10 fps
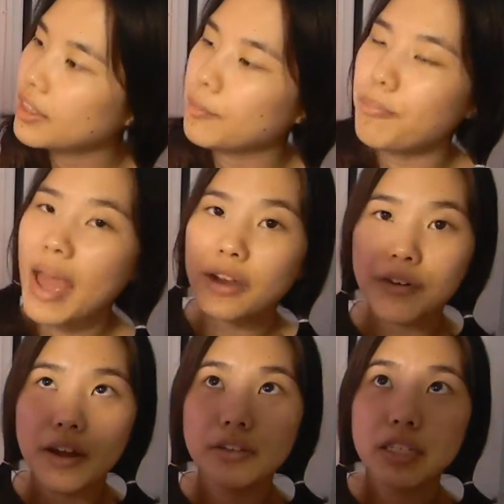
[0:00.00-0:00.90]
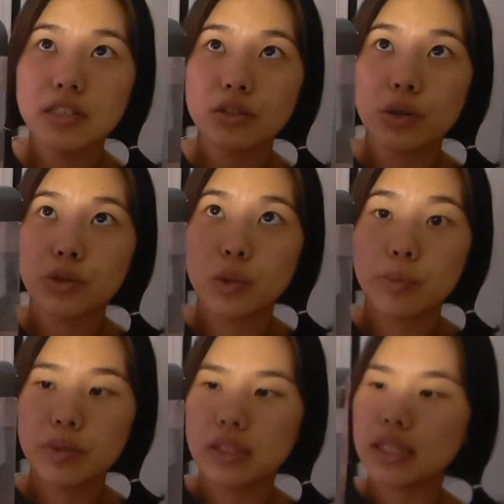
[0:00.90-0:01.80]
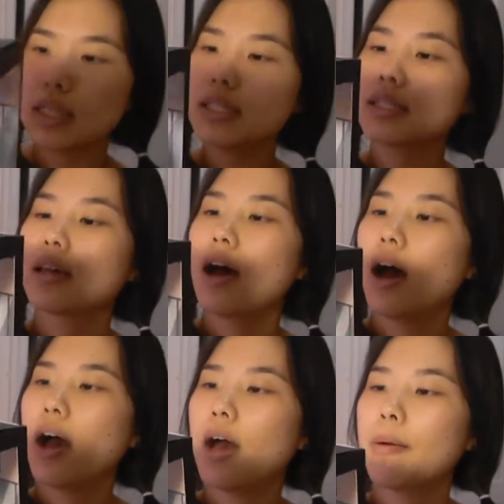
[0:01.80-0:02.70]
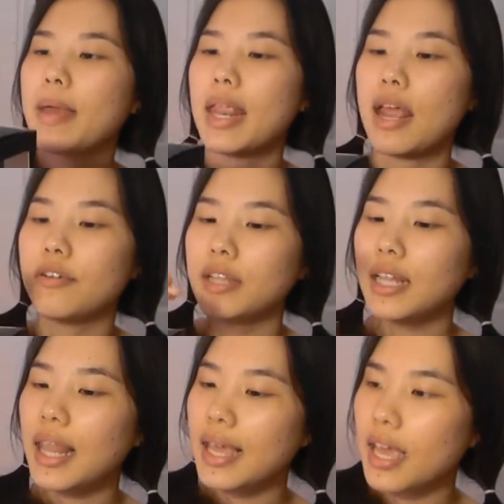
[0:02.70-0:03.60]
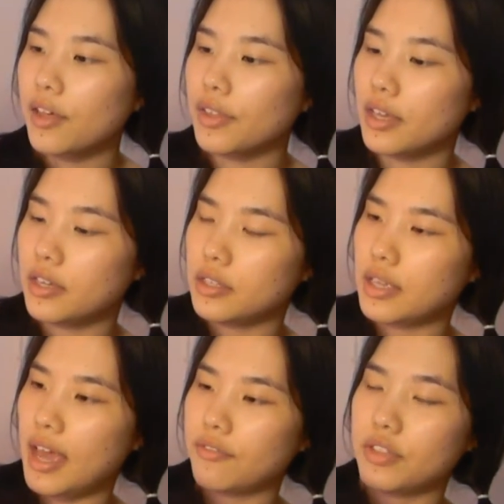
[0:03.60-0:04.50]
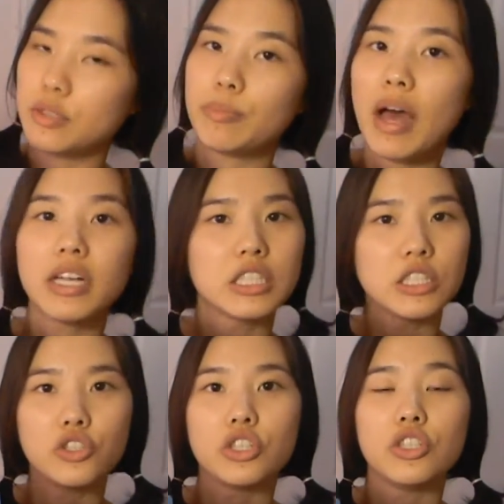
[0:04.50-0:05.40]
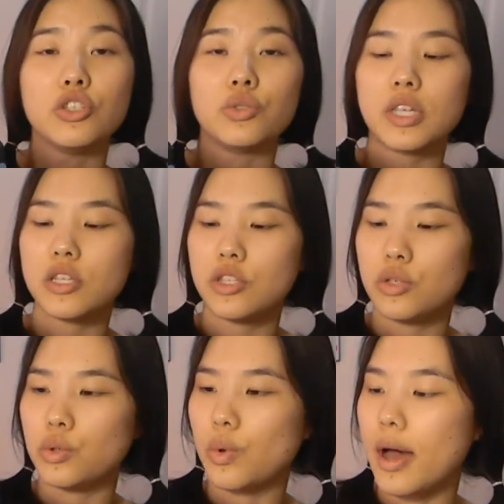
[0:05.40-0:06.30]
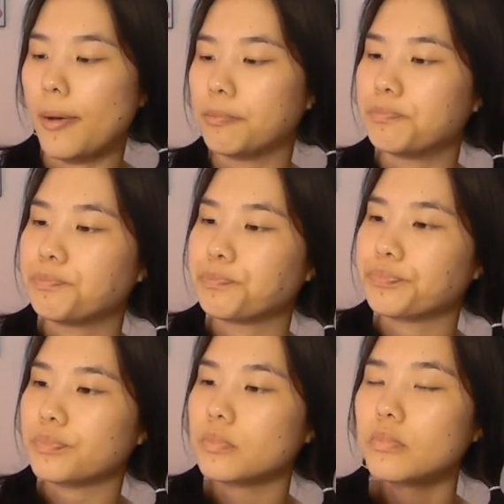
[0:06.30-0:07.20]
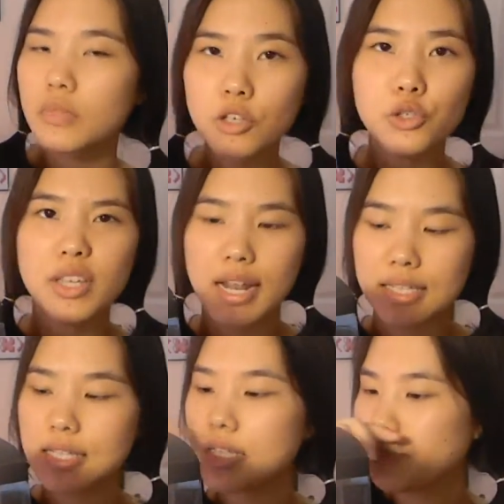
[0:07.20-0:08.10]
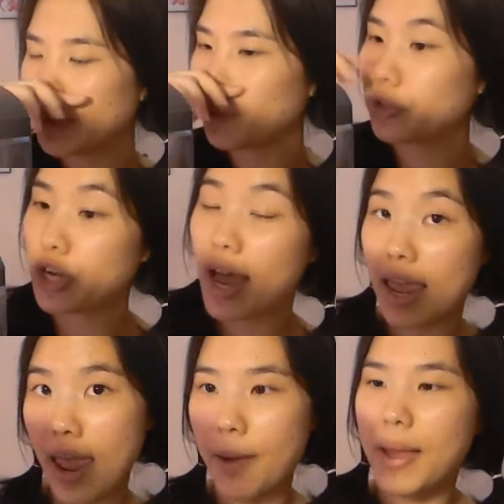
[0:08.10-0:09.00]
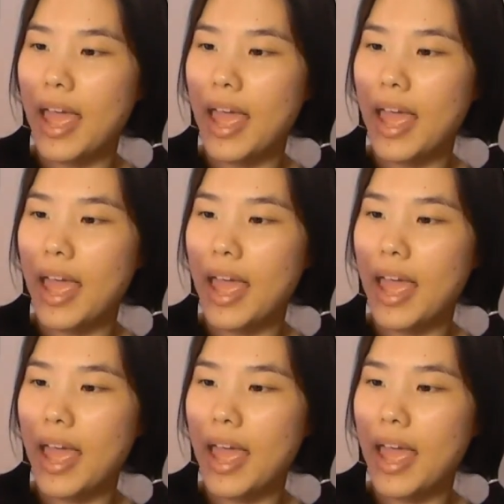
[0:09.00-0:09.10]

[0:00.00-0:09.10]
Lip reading: The background is also police, and I really like how they have this box because you can use it to use it as a display, which I am.